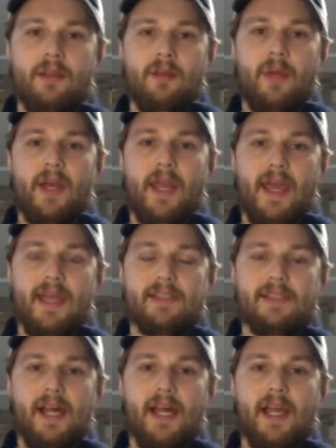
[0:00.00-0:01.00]
But as
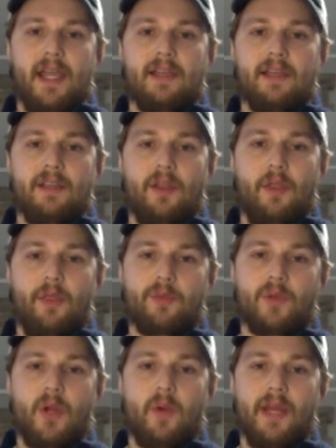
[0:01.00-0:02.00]
I
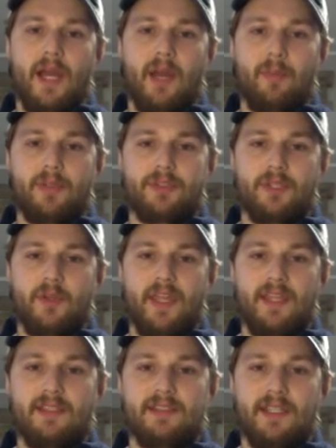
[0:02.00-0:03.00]
throw it up, so the
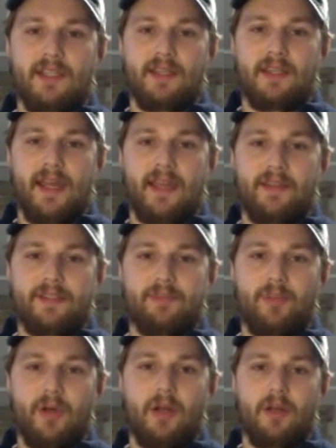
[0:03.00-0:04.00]
instant that this
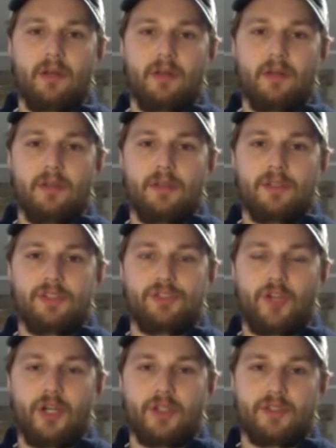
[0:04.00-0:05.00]
ball
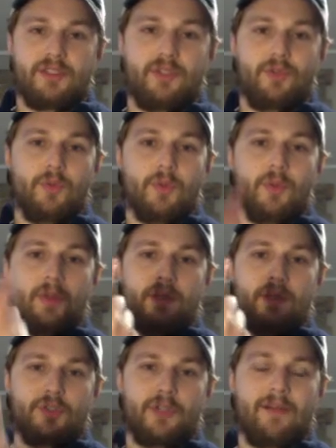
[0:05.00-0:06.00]
starts to
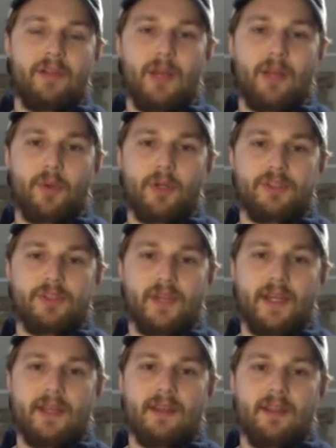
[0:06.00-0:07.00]
travel upwards,
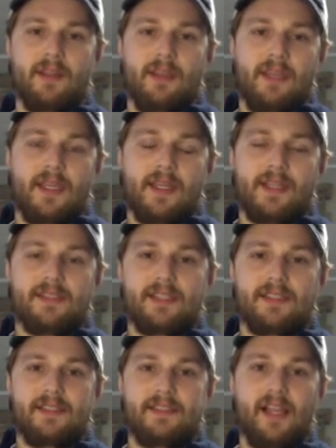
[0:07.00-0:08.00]
right, it is
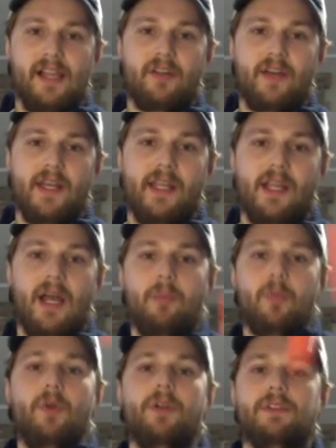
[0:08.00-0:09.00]
accelerating
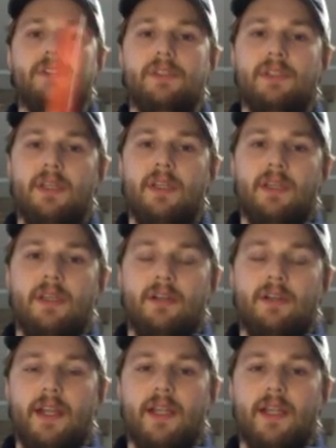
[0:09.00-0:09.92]
upwards, right?